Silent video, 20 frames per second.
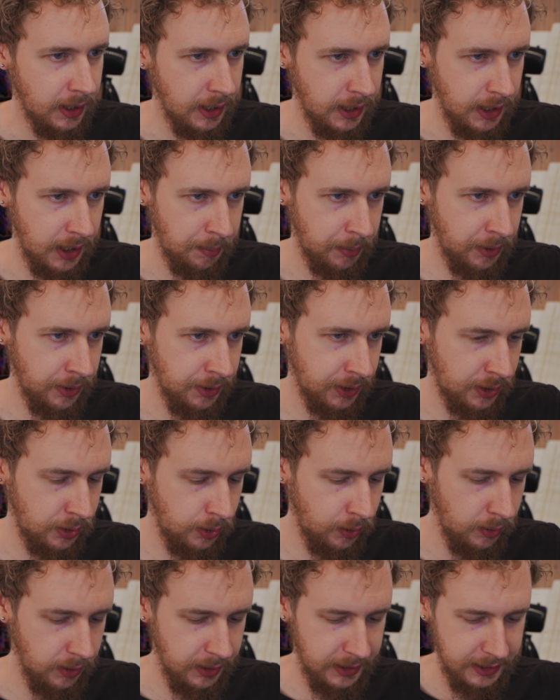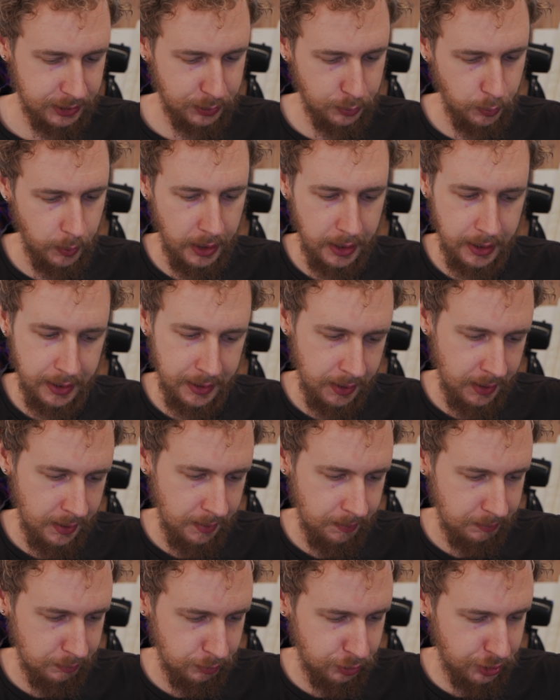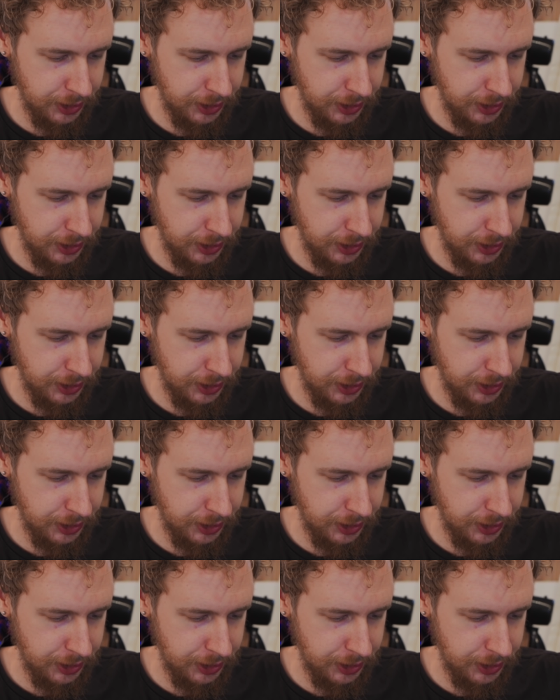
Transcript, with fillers: and I'm gonna call this one